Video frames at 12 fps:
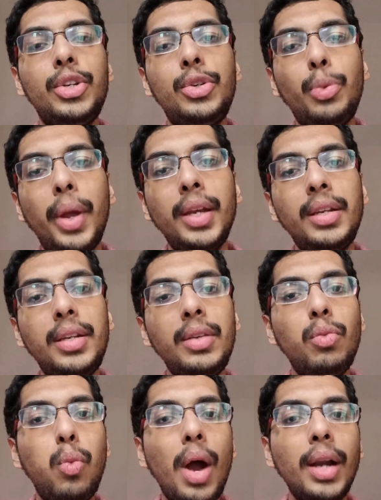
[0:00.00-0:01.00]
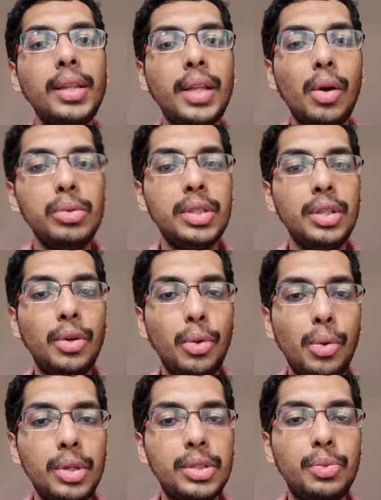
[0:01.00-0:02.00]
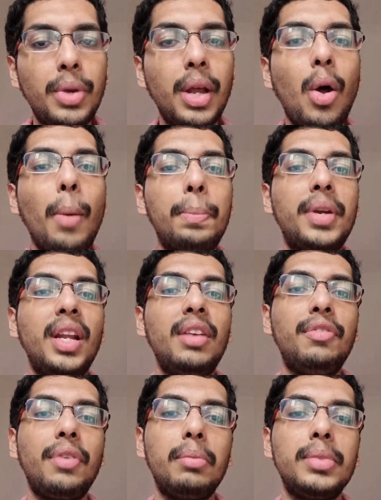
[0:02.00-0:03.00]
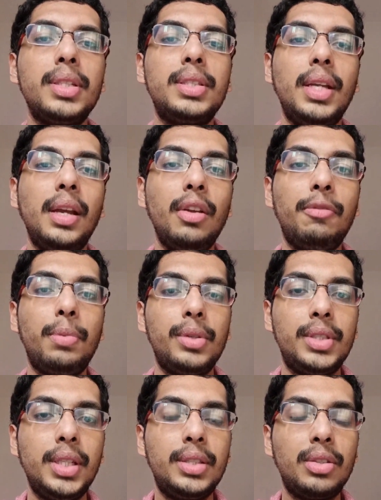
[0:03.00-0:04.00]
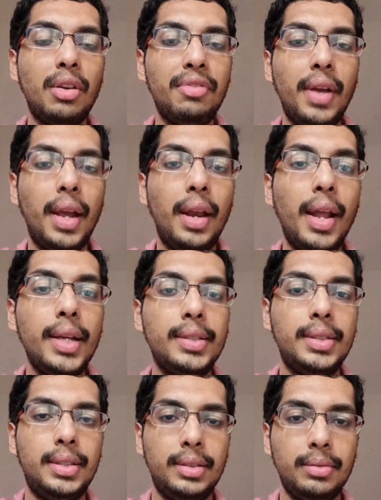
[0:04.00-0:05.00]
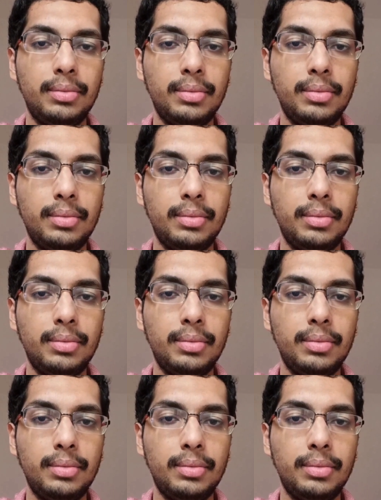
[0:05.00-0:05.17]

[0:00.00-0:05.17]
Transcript: 21,000 crores were obtained from the sale of proceeds of LIC.